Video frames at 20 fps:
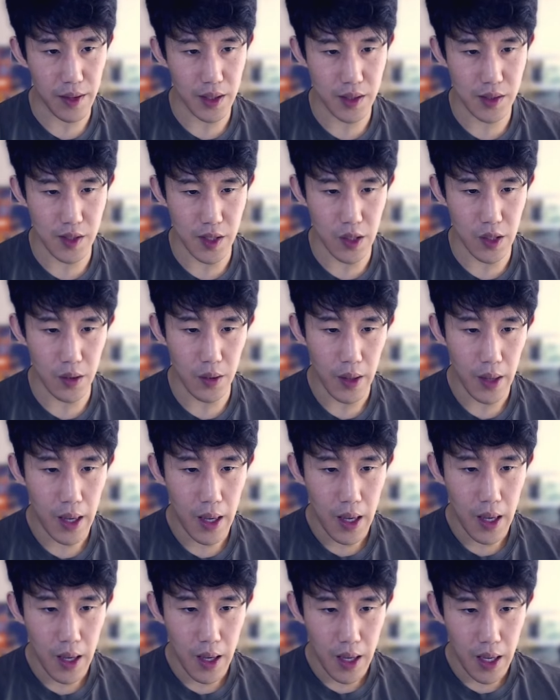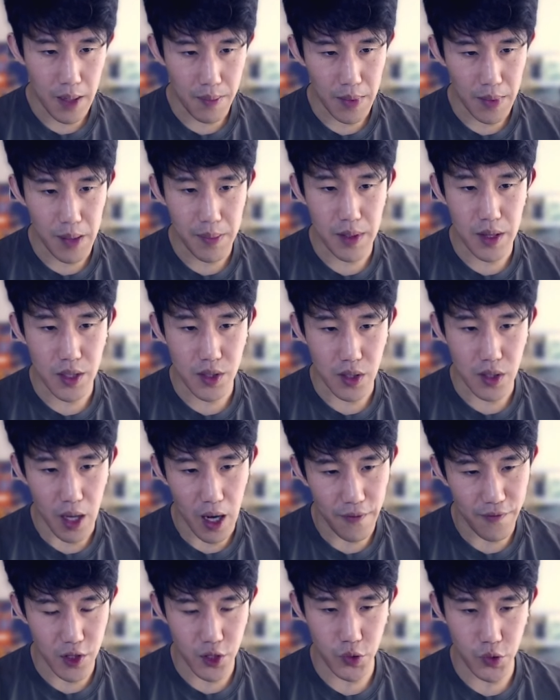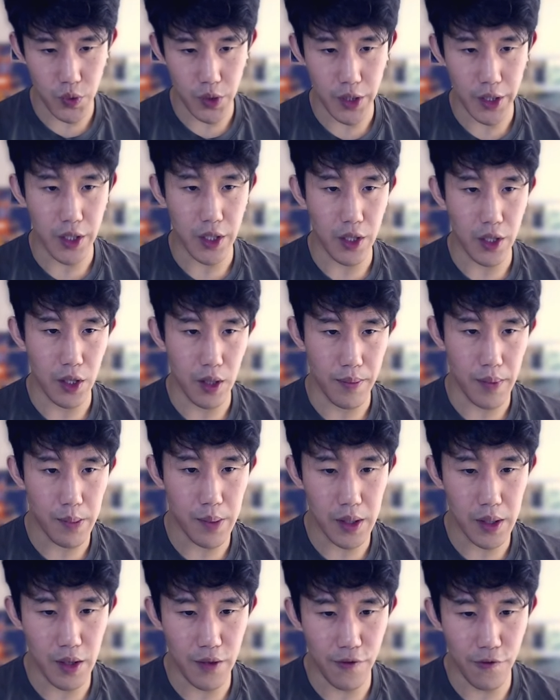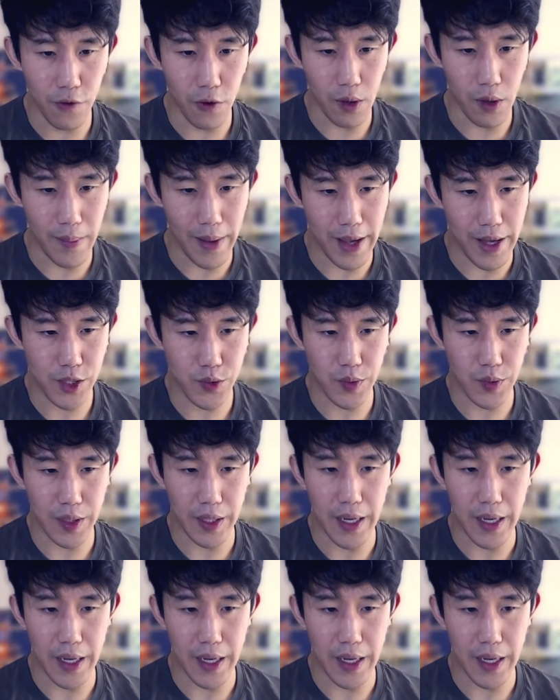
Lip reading: And so, hey, maybe this offer is really good, or maybe the format is really